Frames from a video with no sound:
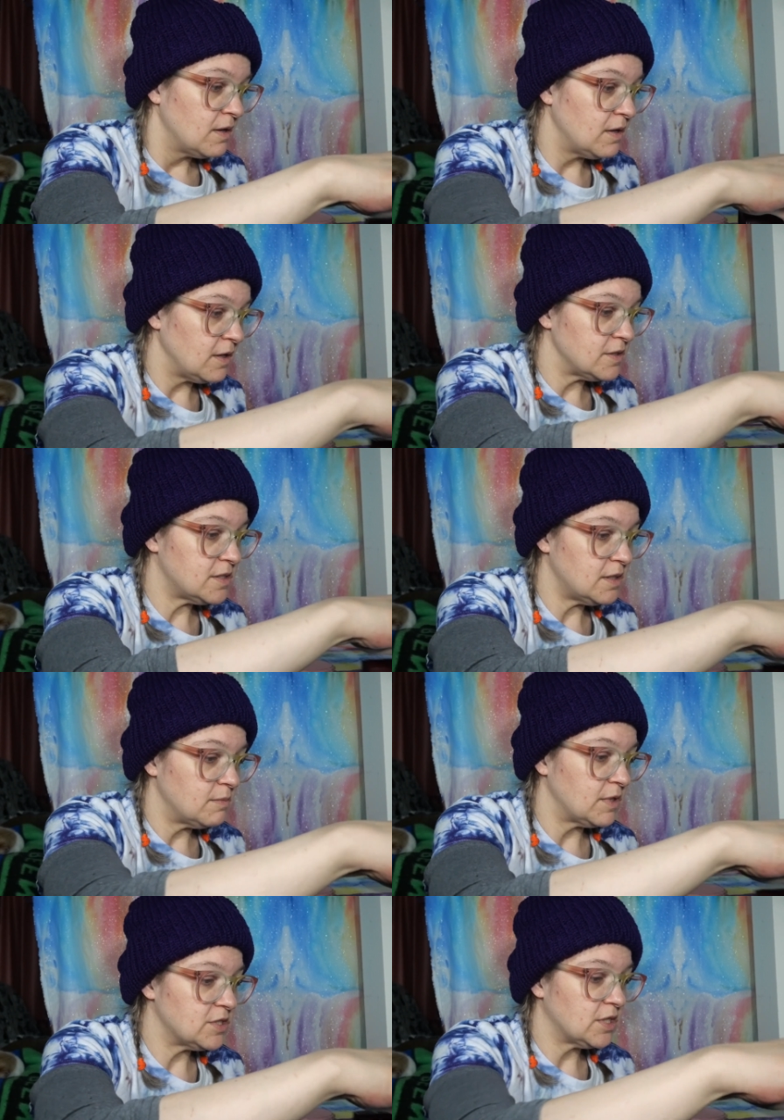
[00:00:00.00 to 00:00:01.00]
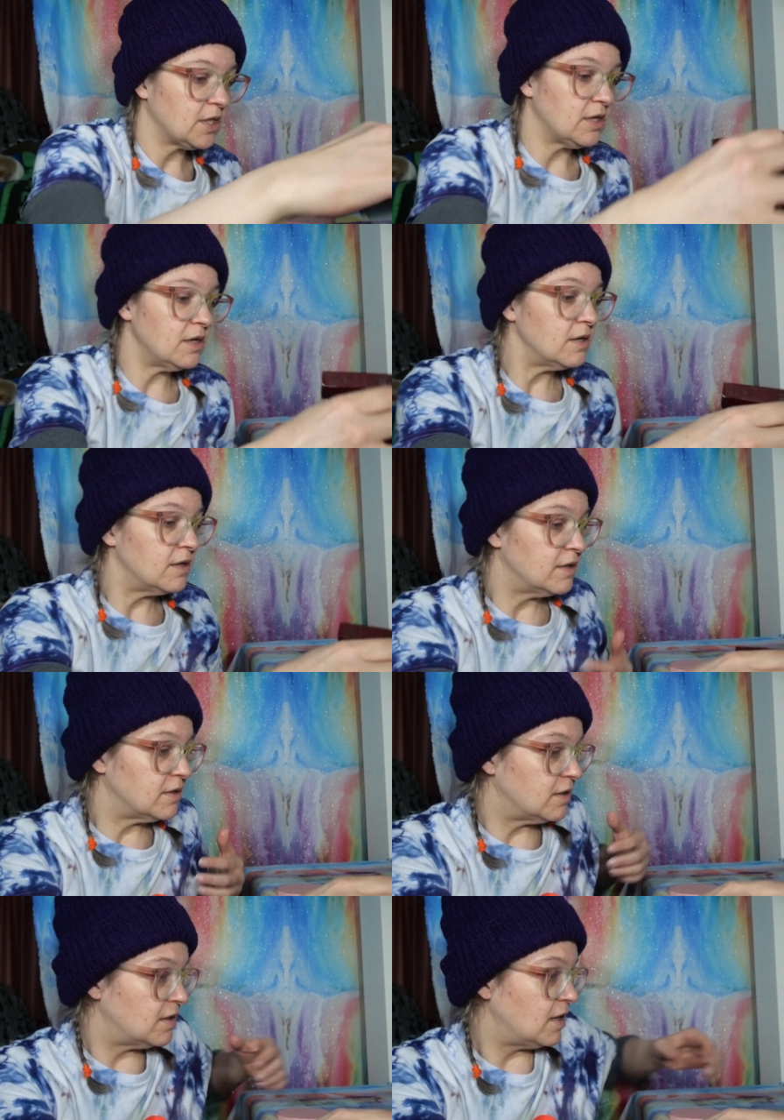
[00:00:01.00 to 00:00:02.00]
Not seeing much glitter.
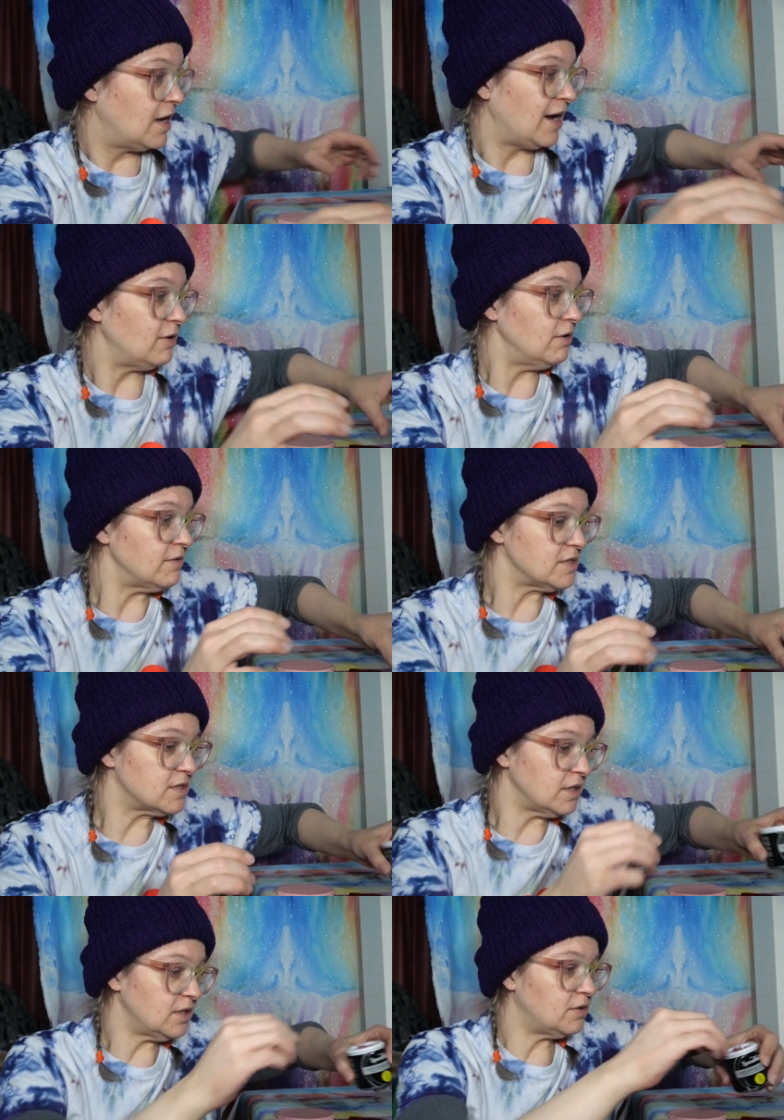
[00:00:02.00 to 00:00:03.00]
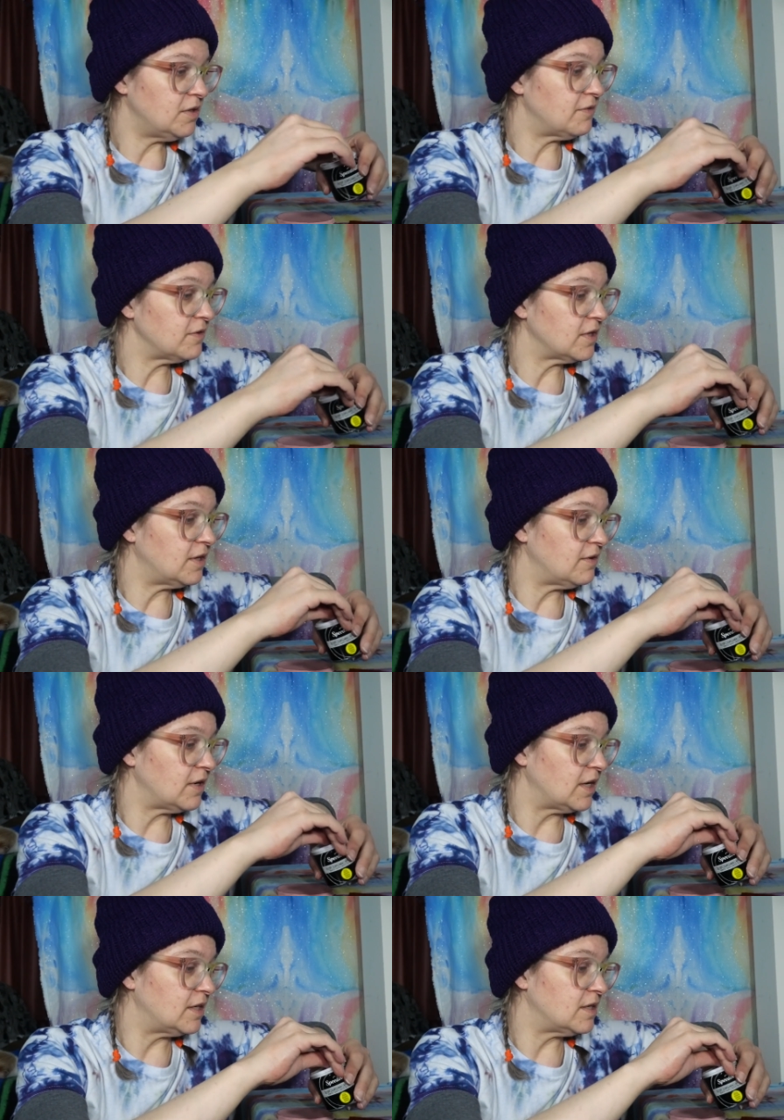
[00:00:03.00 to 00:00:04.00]
I don't know if this is going to do differently
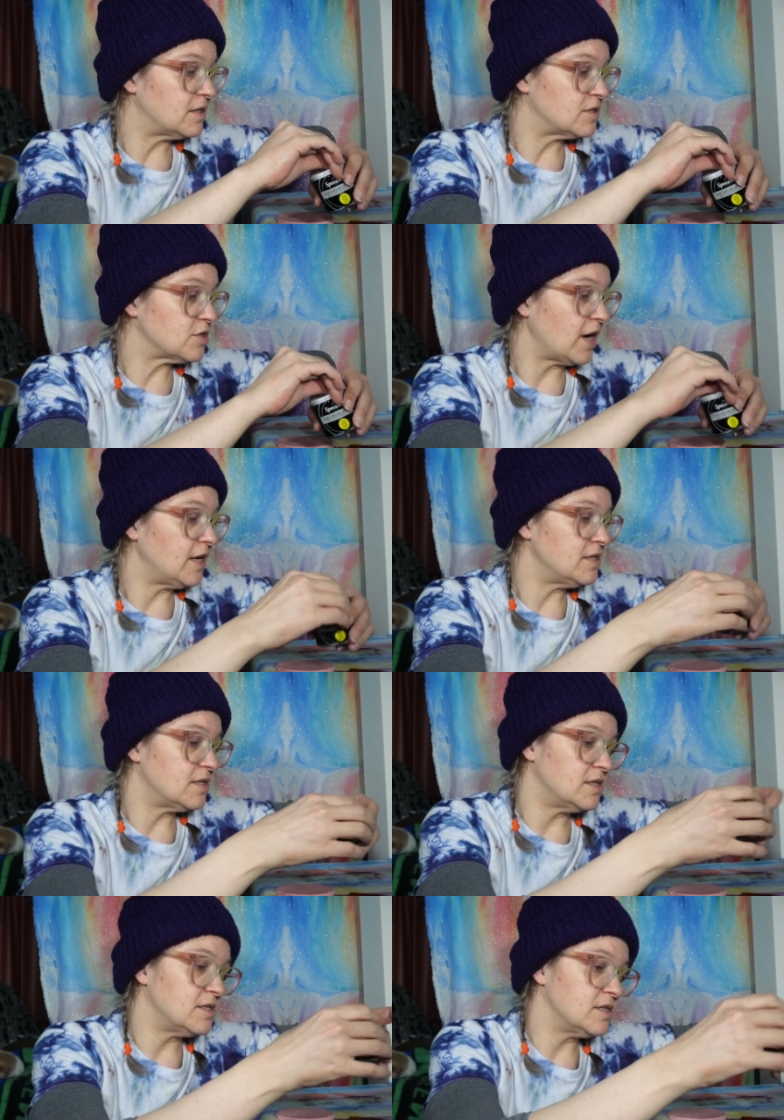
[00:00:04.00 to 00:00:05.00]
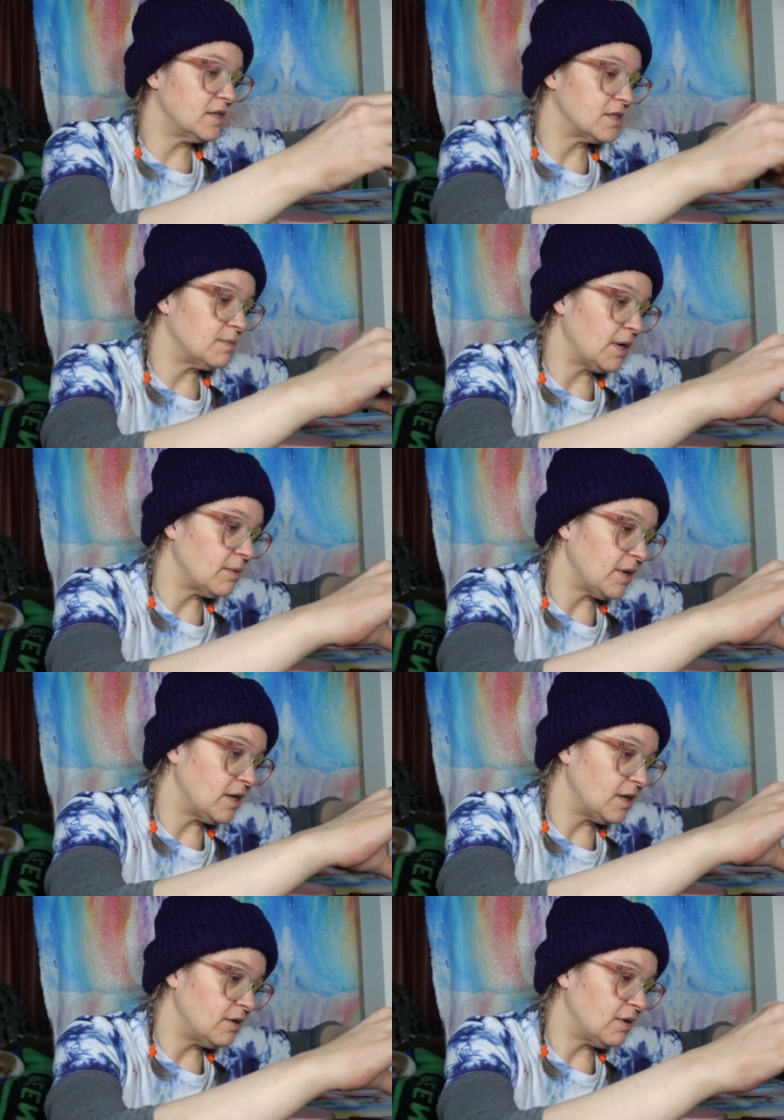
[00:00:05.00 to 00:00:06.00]
when it dries. This is an experiment.
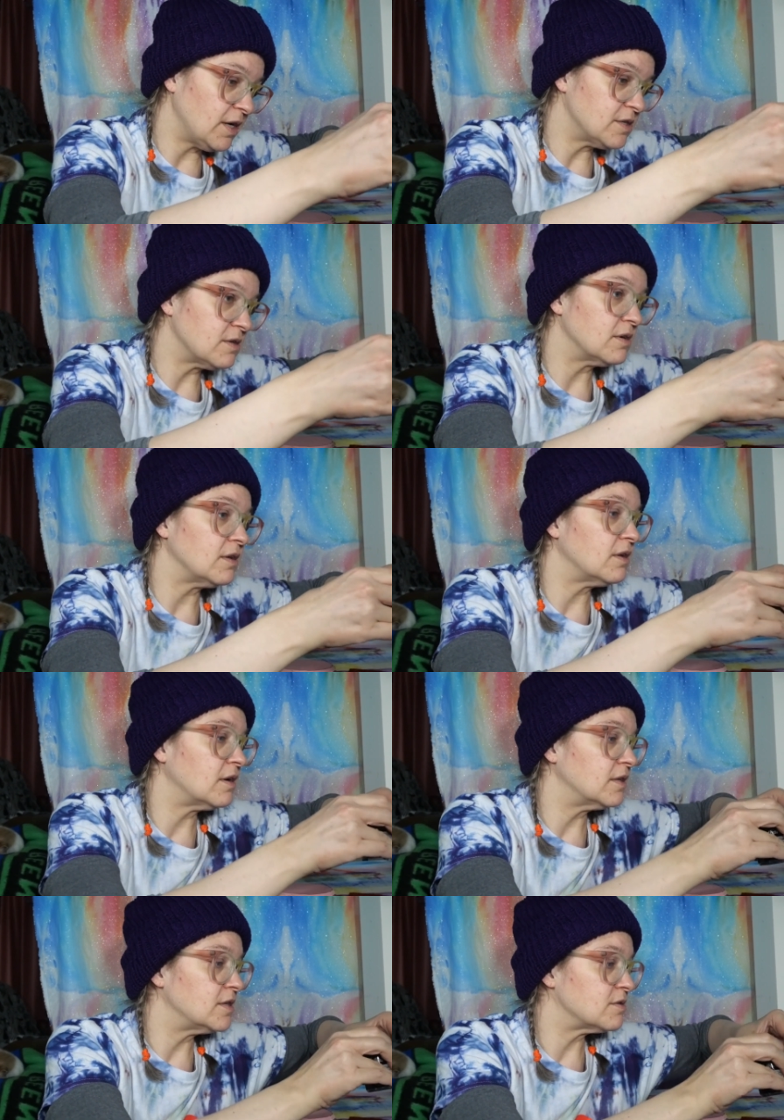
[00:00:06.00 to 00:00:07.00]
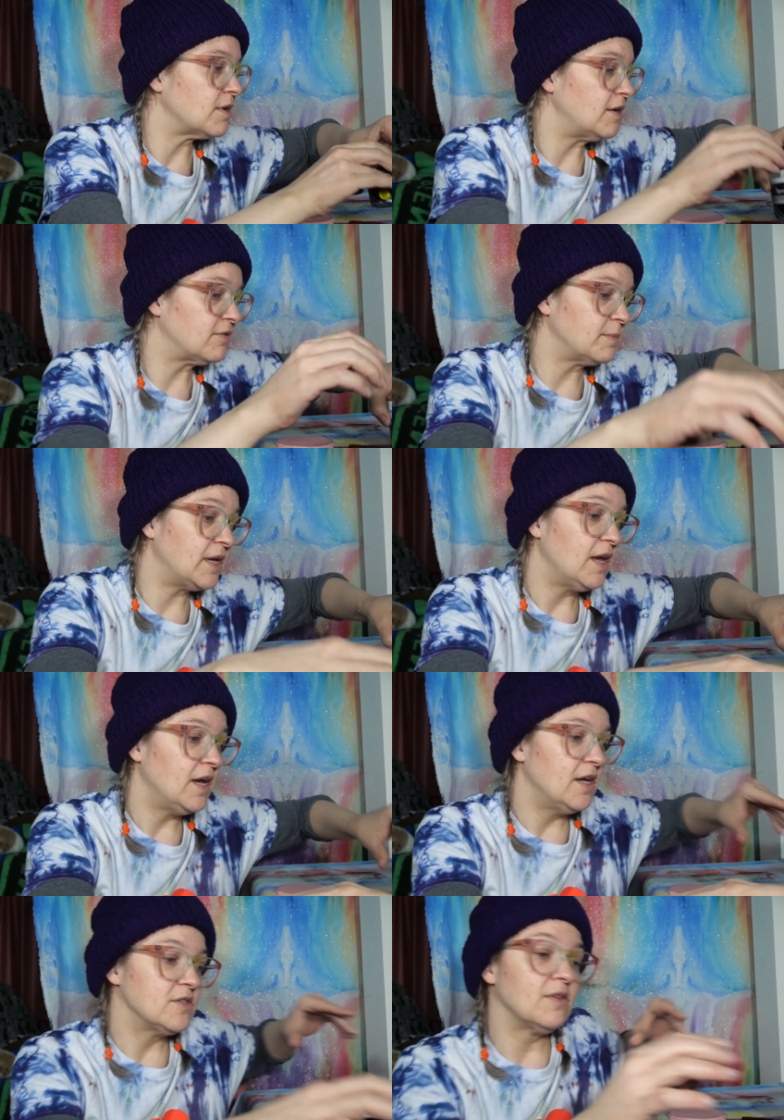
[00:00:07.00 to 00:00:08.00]
You guys are along this ride for me.
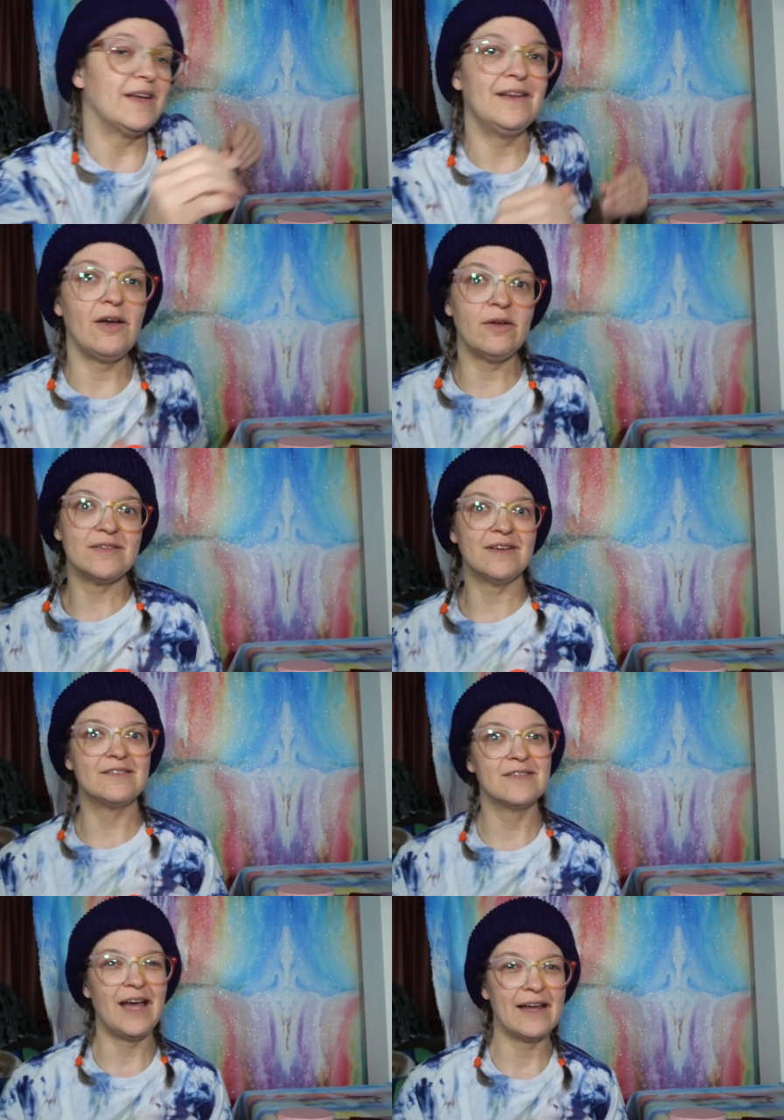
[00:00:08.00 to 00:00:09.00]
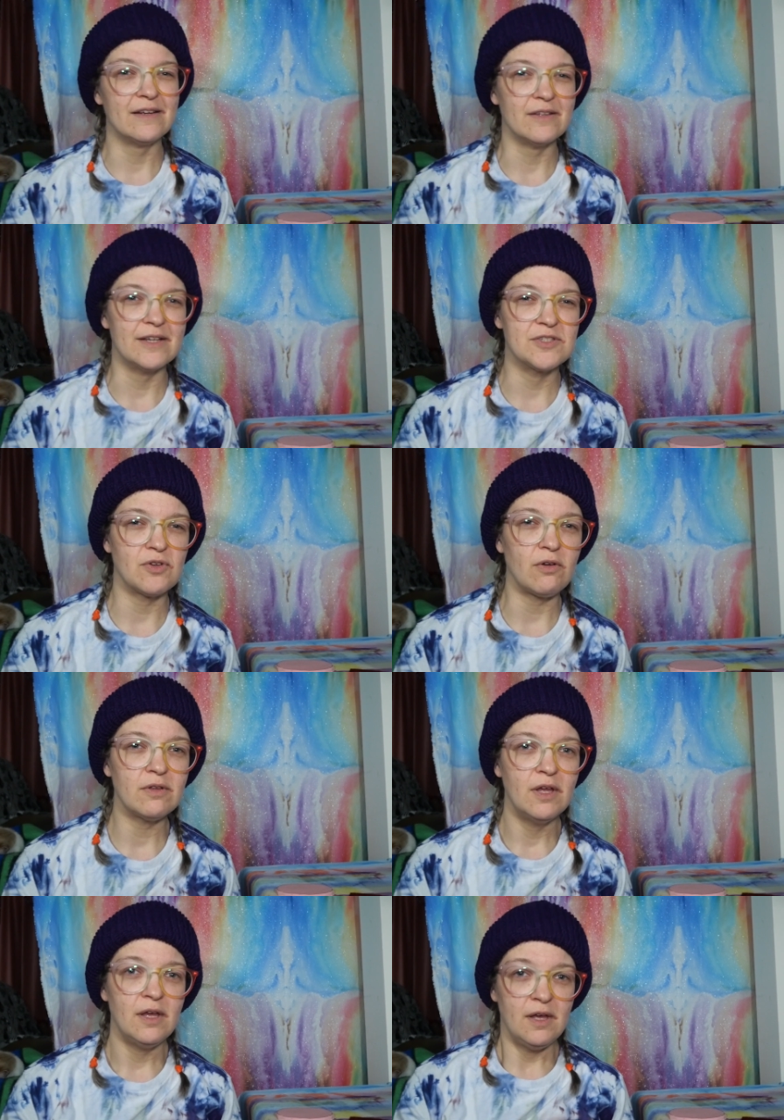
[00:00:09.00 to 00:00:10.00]
So like now it's like adding like salt.